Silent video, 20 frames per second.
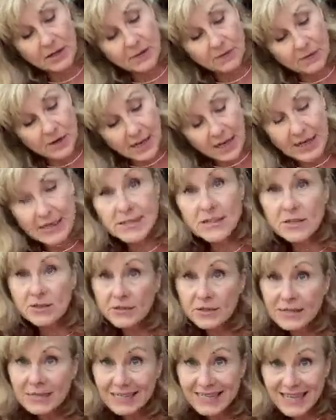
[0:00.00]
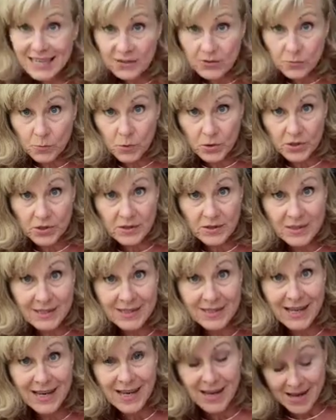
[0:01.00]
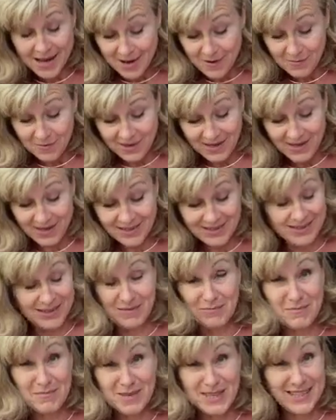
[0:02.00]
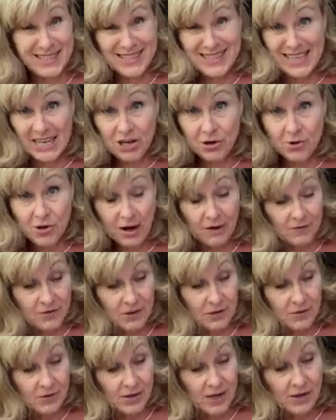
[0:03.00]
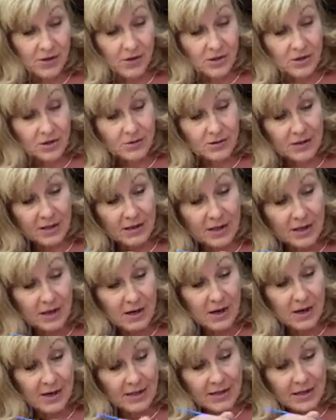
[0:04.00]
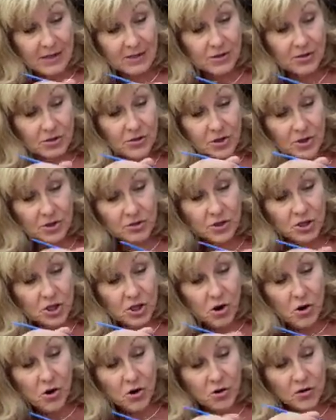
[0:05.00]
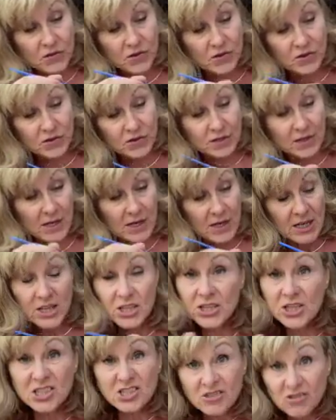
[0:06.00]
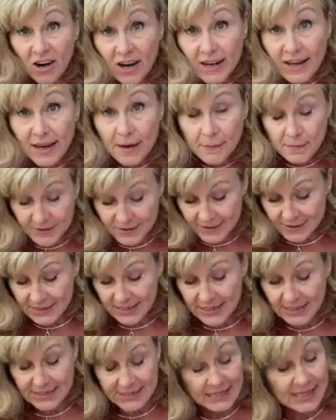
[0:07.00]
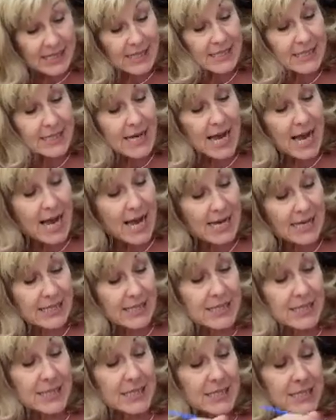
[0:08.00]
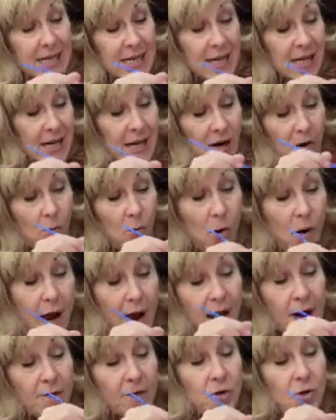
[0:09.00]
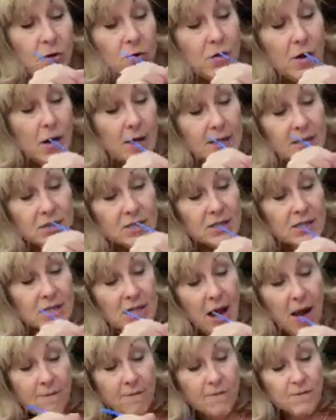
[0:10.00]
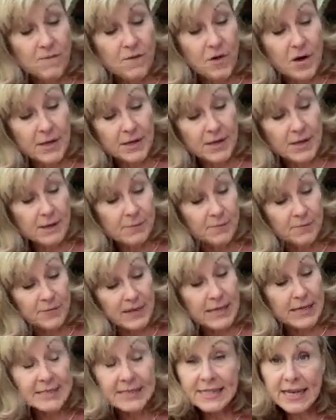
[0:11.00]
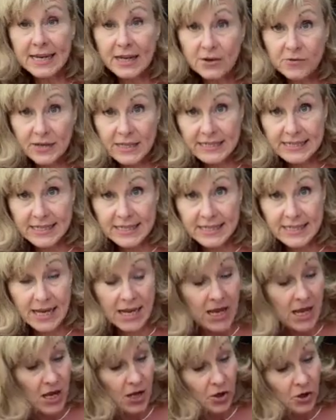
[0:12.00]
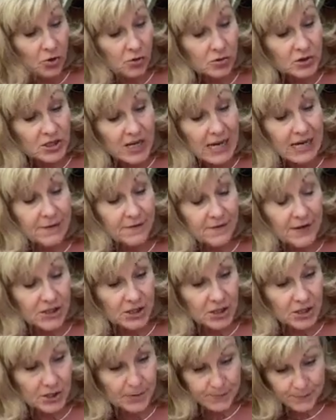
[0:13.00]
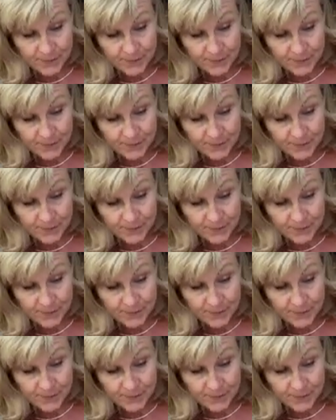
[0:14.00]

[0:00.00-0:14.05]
of lines going downwards, but that doesn't mean to say you have to do that. You can do anything you like. You can do dots, stripes, zigzags, whatever you like. Just have fun decorating your jellyfish.